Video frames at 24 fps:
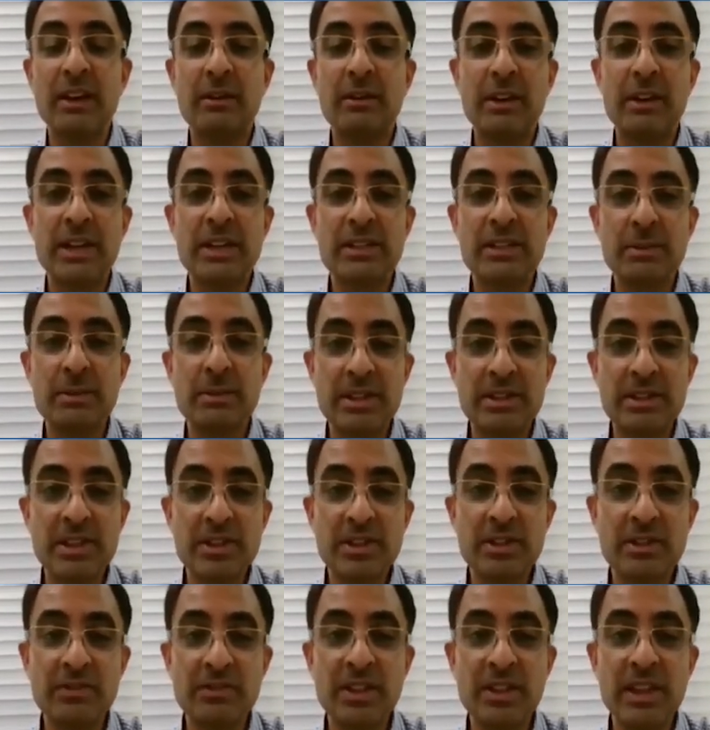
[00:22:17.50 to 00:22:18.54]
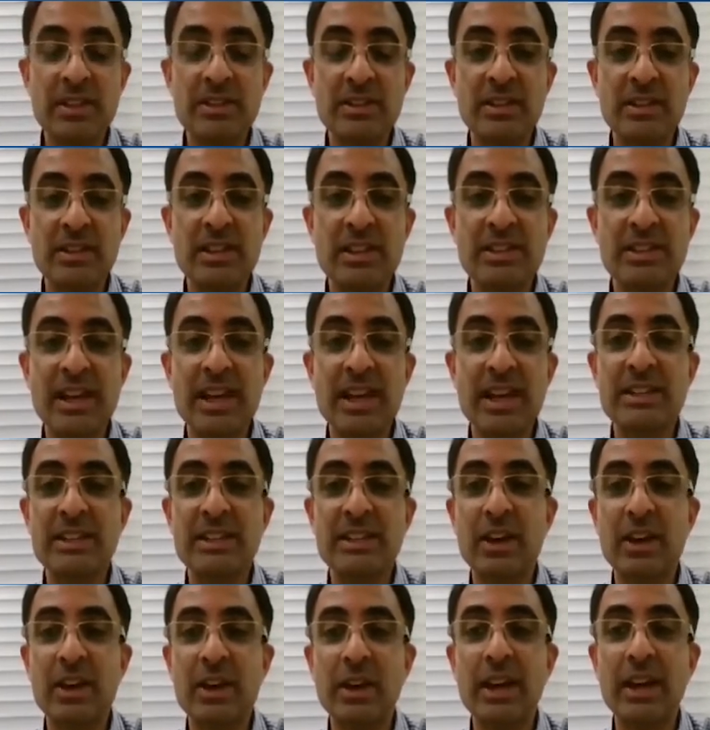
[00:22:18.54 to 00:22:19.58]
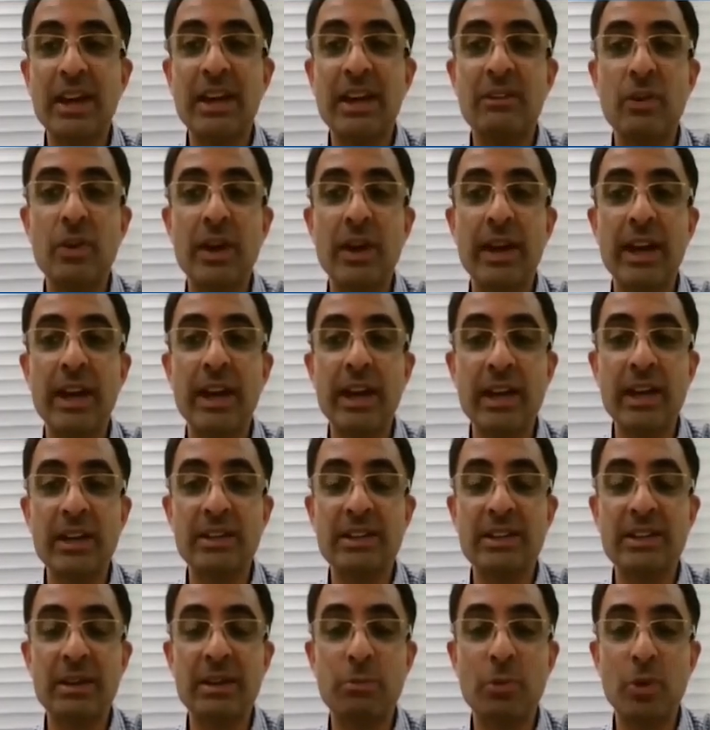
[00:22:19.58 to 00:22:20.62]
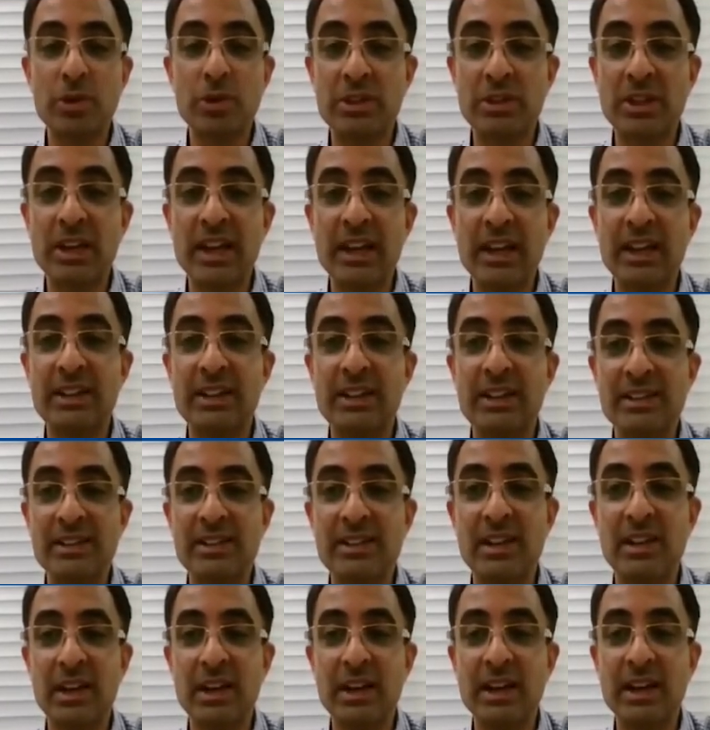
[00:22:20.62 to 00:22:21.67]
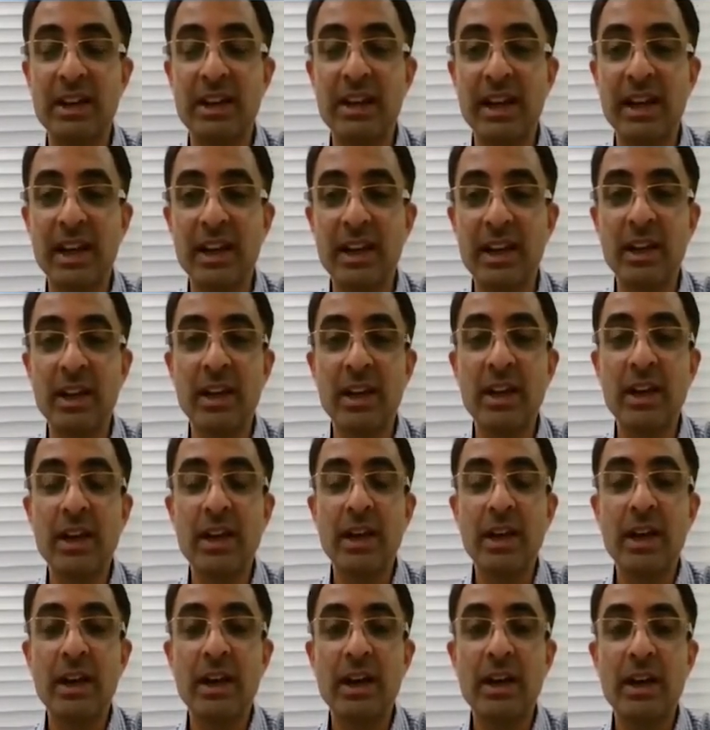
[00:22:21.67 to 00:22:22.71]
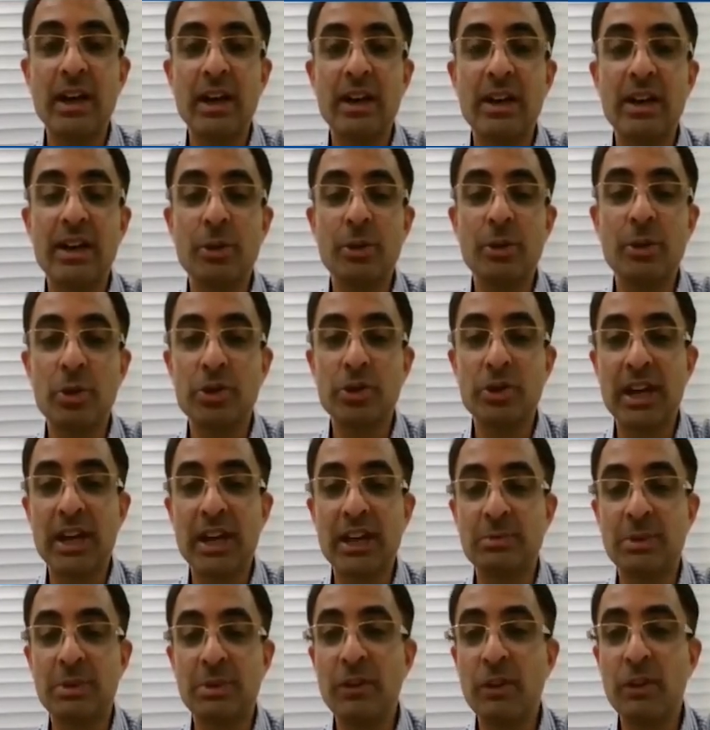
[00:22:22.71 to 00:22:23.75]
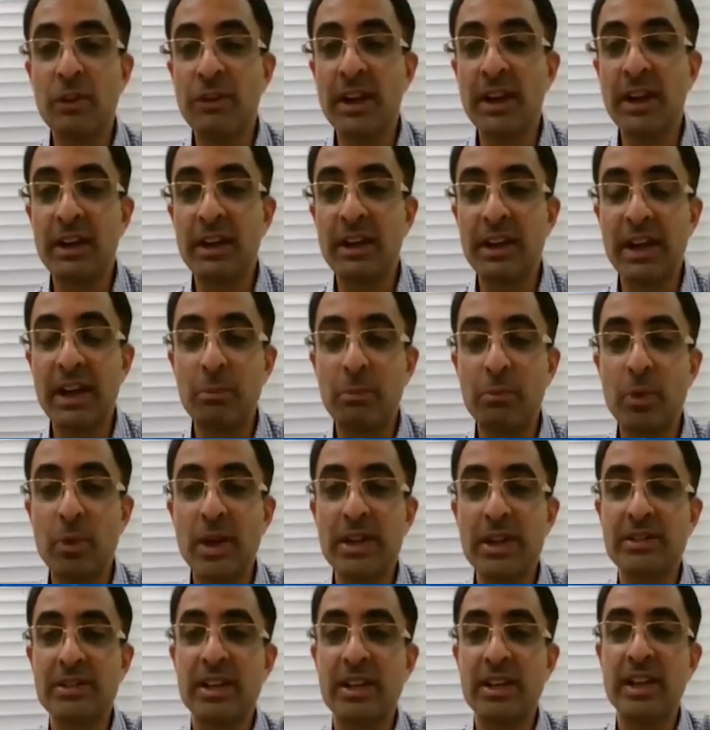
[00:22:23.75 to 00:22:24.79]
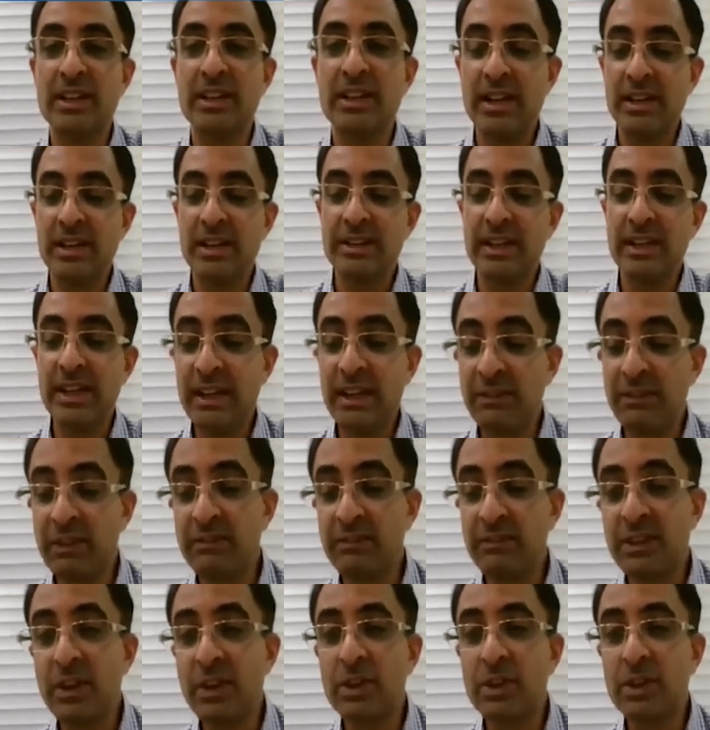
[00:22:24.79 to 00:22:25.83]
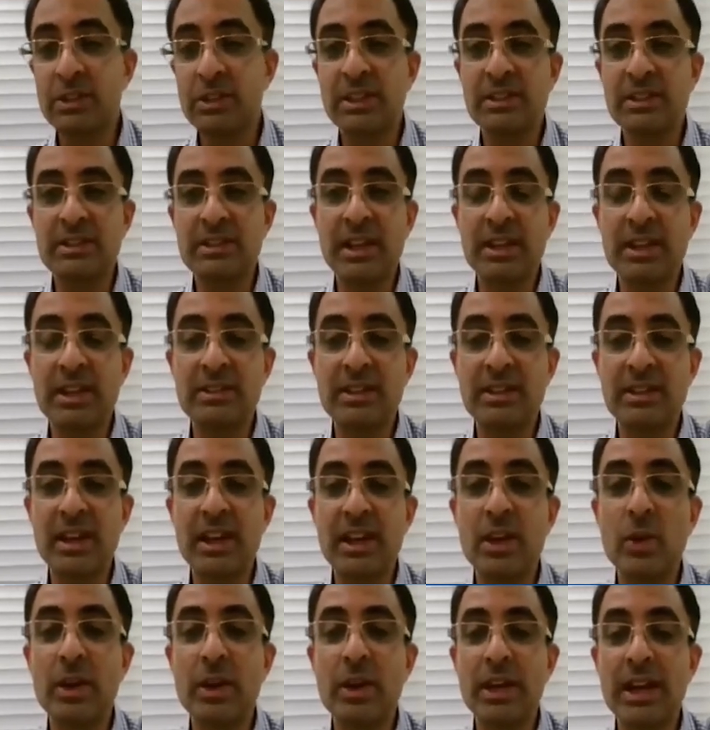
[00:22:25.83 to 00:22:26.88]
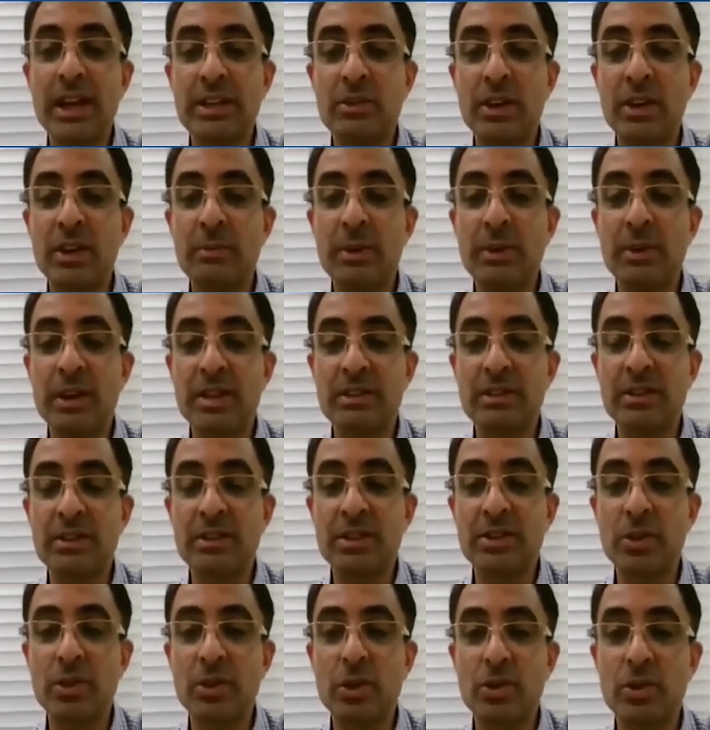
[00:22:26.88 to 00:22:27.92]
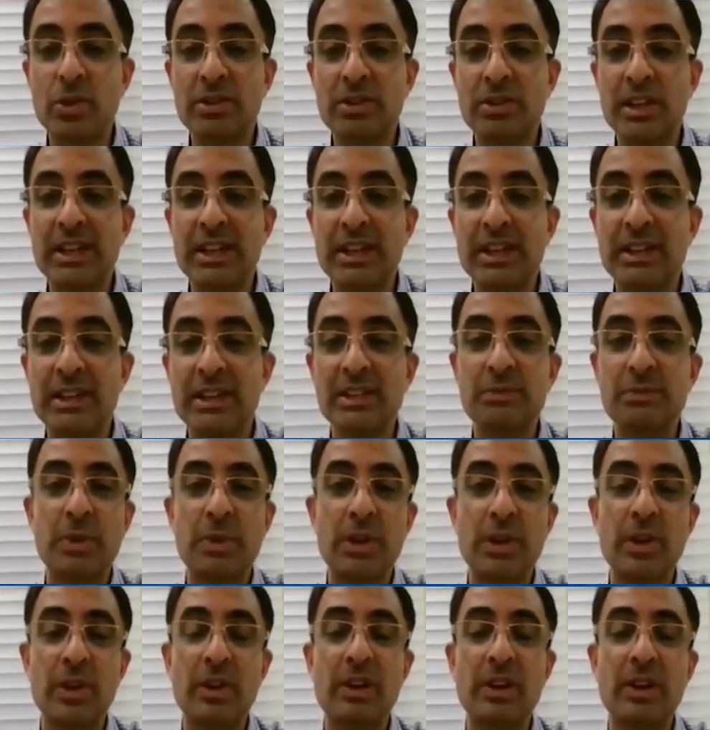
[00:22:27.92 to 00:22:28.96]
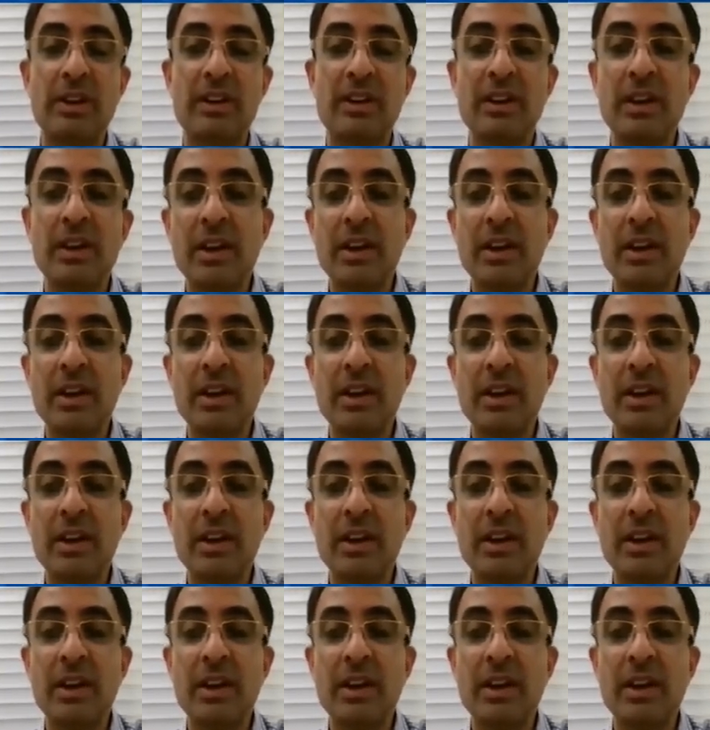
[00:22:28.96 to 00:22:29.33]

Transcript: Whereas the presence of these three signs can only give you a hint that most likely there is an underlying pneumothorax. But if you find a lung point sign, then even without a chest X-ray, you can actually be rest assured to say that this particular,